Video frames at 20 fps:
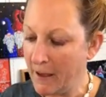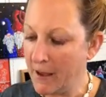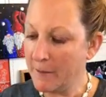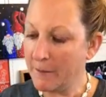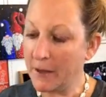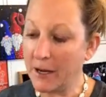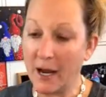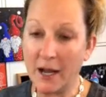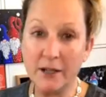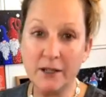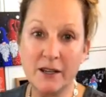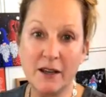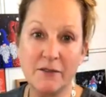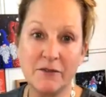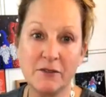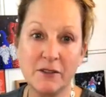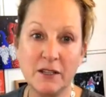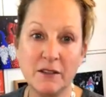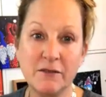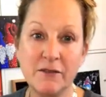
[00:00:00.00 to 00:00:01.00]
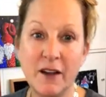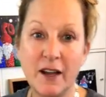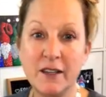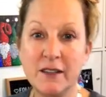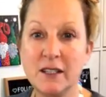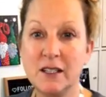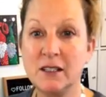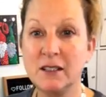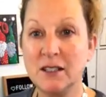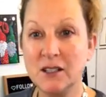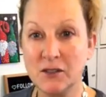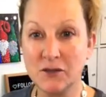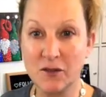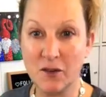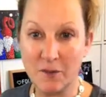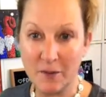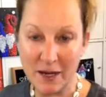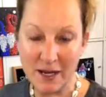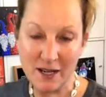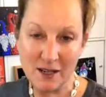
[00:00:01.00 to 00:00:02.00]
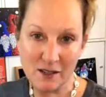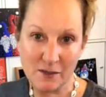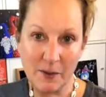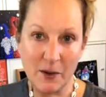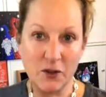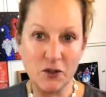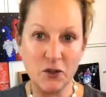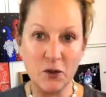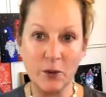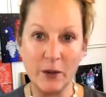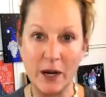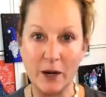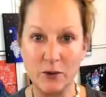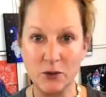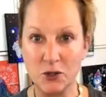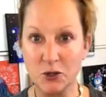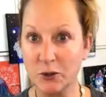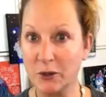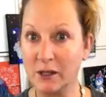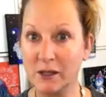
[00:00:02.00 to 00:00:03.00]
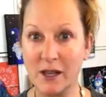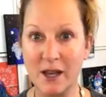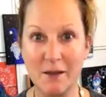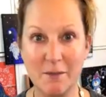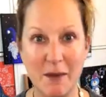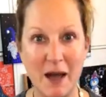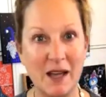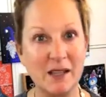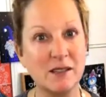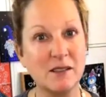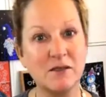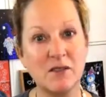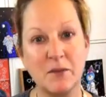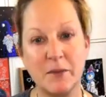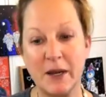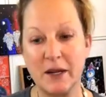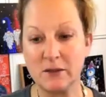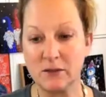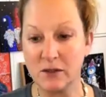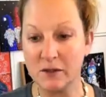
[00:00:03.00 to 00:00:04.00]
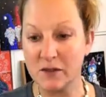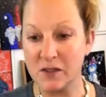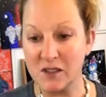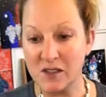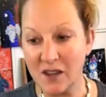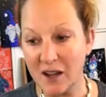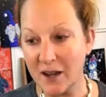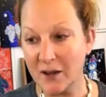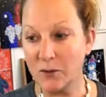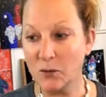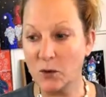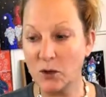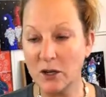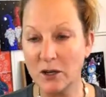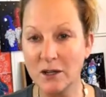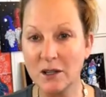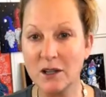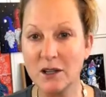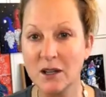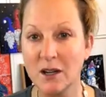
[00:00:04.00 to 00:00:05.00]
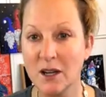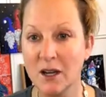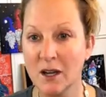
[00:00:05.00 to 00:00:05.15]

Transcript: But I definitely find that, at least for me, especially when I was doing like massive amounts of sign work,